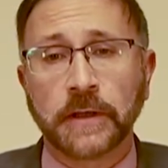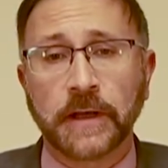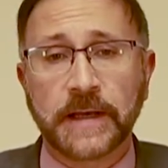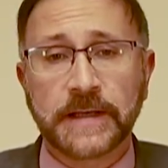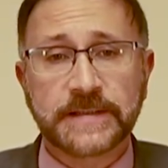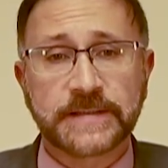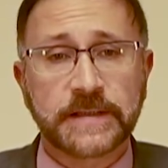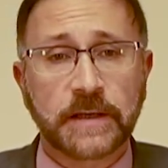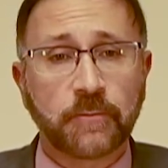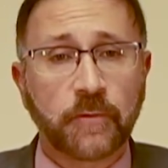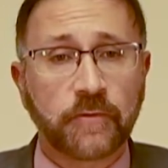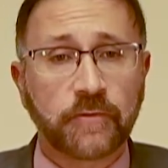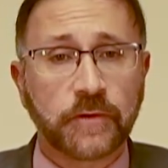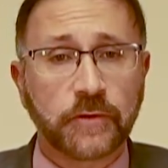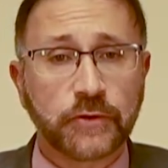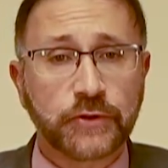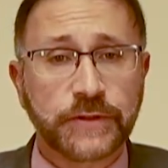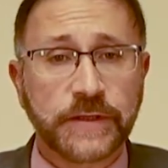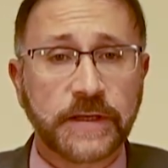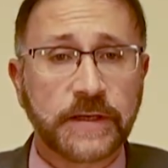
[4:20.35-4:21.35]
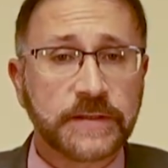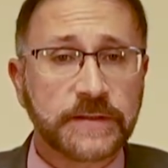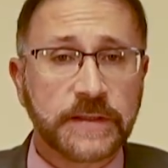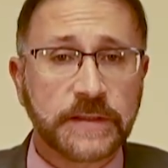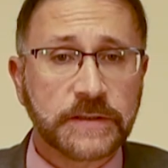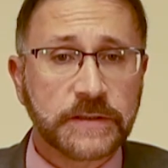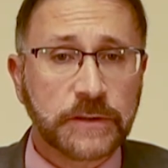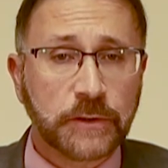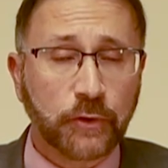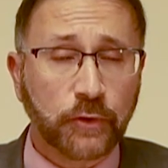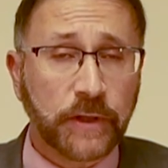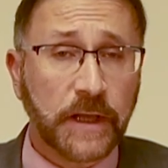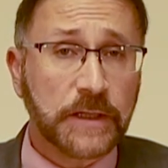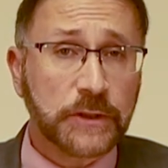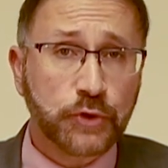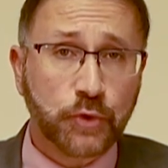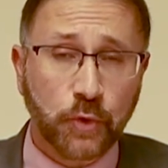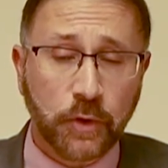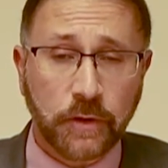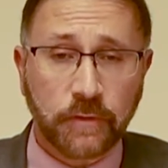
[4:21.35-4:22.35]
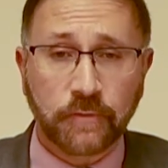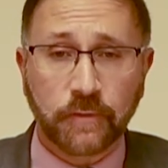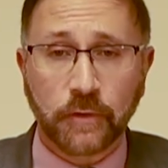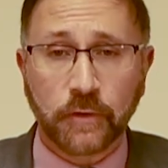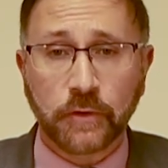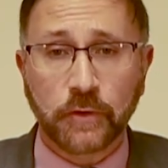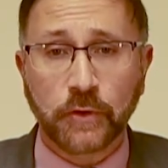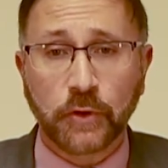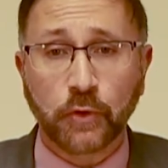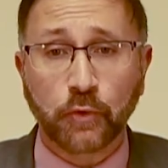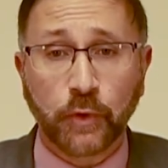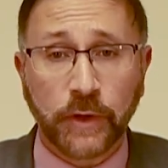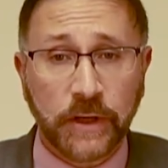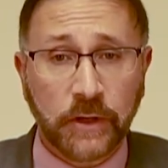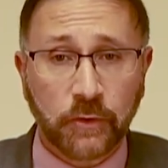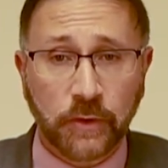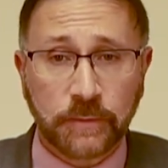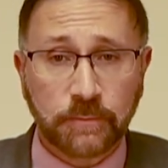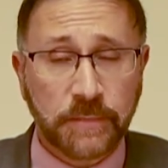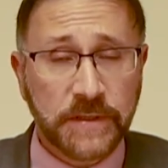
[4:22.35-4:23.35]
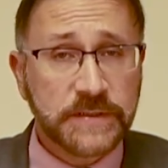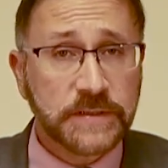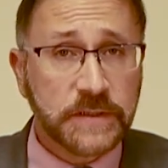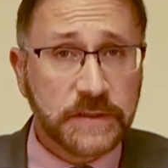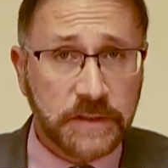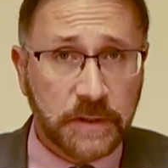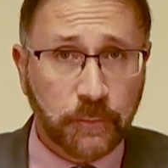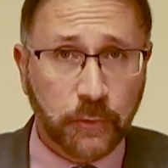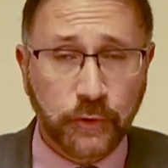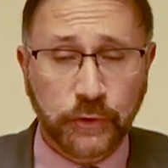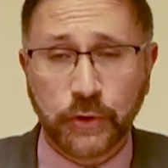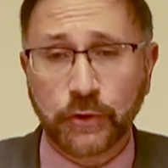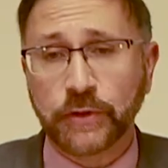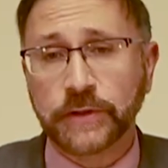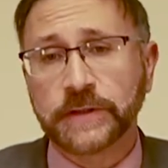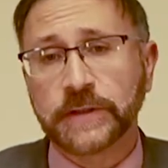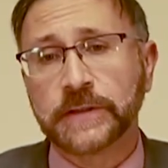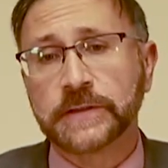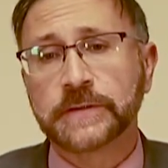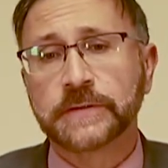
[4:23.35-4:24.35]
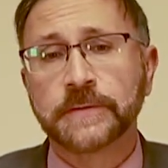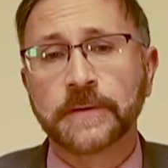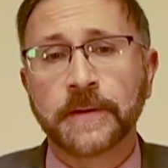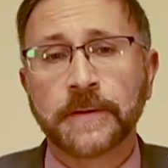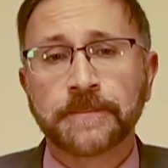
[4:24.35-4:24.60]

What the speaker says: as some of their citizens look elsewhere for career and business opportunities,